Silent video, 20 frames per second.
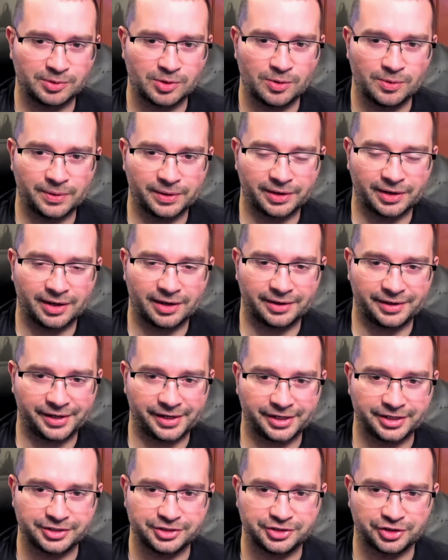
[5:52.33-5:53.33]
going on
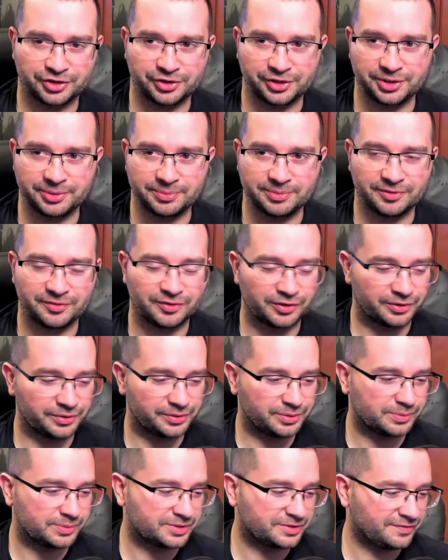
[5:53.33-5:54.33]
a journey before
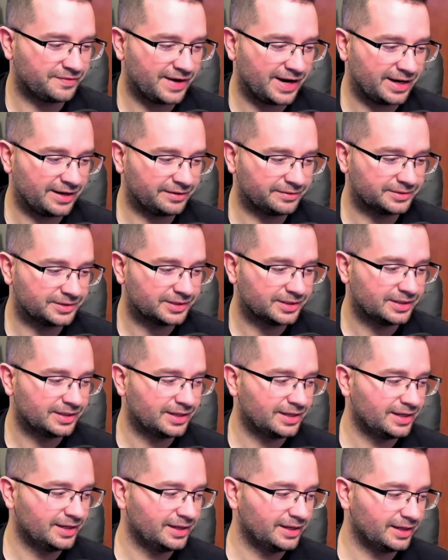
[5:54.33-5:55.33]
it was found
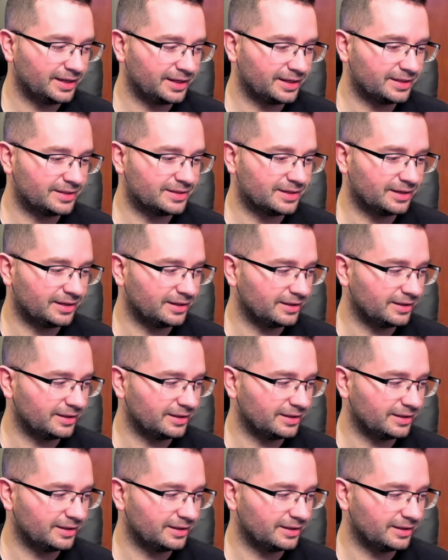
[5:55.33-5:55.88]
and